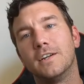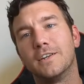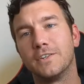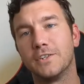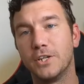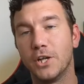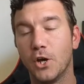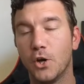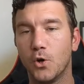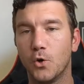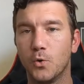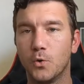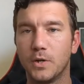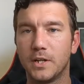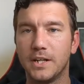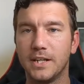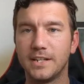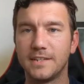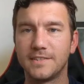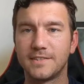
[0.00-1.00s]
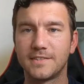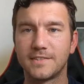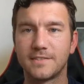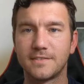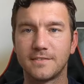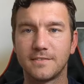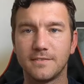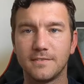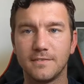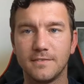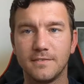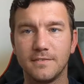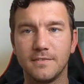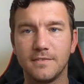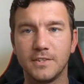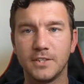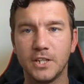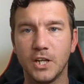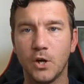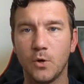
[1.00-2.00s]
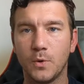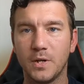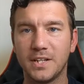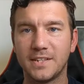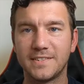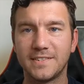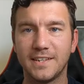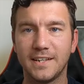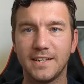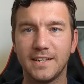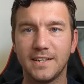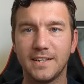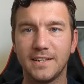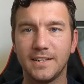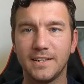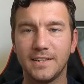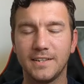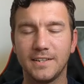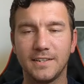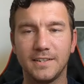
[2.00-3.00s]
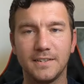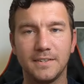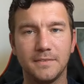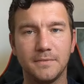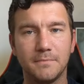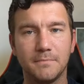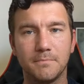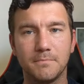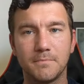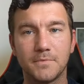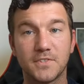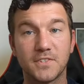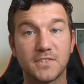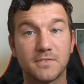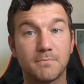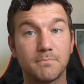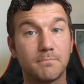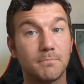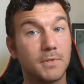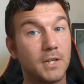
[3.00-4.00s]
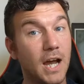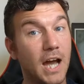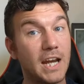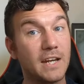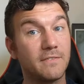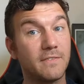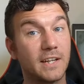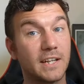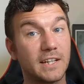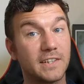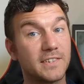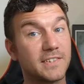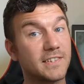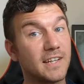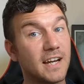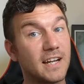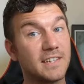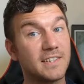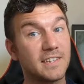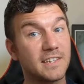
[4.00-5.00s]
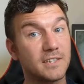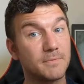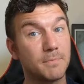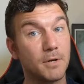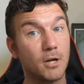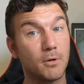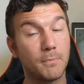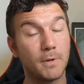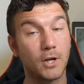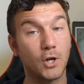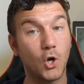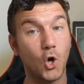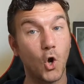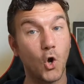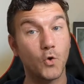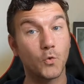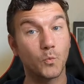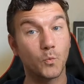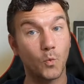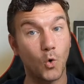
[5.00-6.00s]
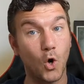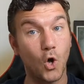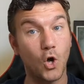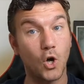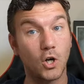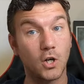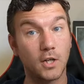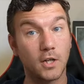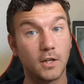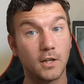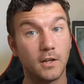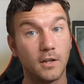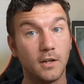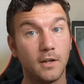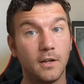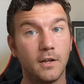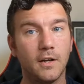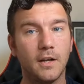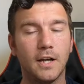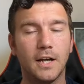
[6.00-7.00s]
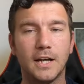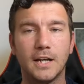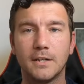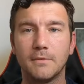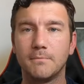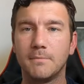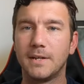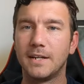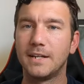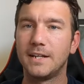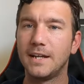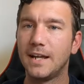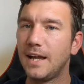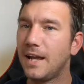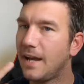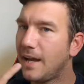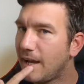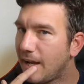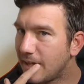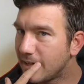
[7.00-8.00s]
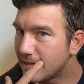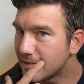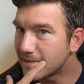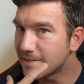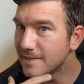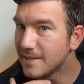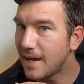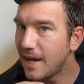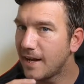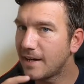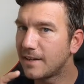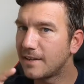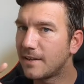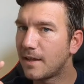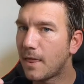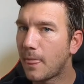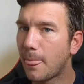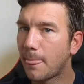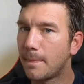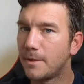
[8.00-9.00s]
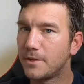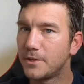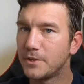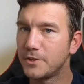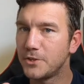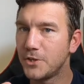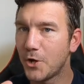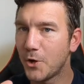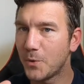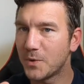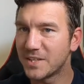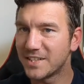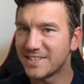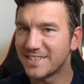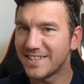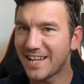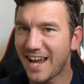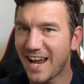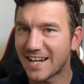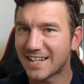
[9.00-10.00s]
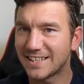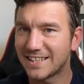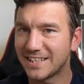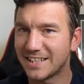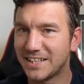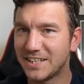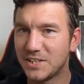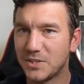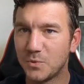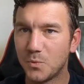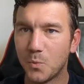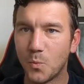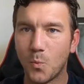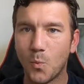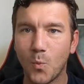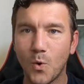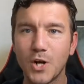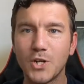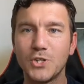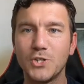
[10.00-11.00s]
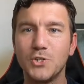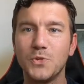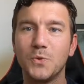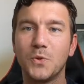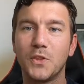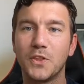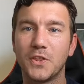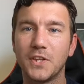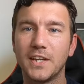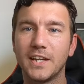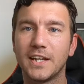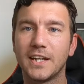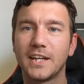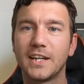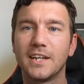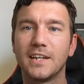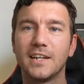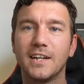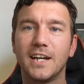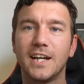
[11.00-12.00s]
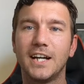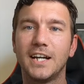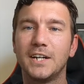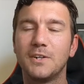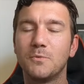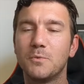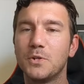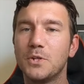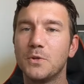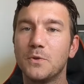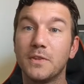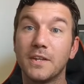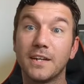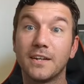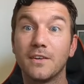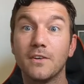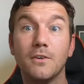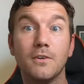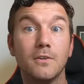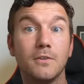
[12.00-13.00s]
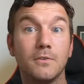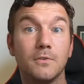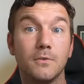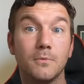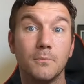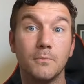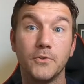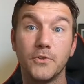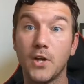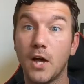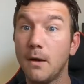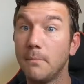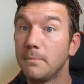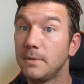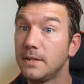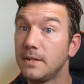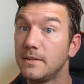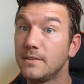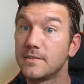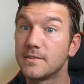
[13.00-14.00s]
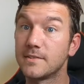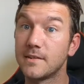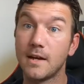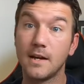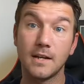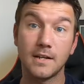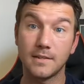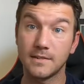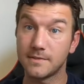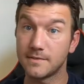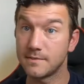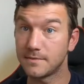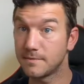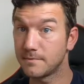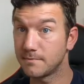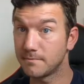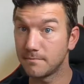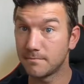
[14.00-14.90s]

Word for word: You know, it's a kind of like a science experiment gone wrong. And it's not, you know, exactly what you think when you think, oh, zombies, science,